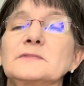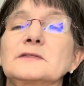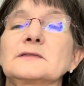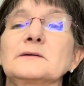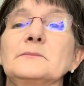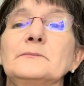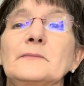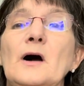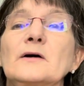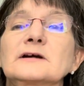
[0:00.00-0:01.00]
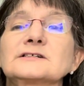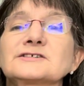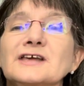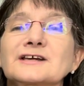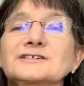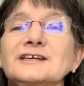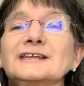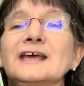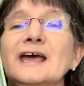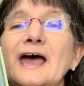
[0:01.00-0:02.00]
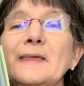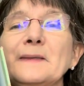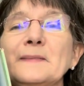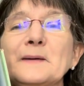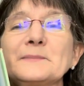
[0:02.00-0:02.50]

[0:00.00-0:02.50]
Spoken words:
the orange section, and then the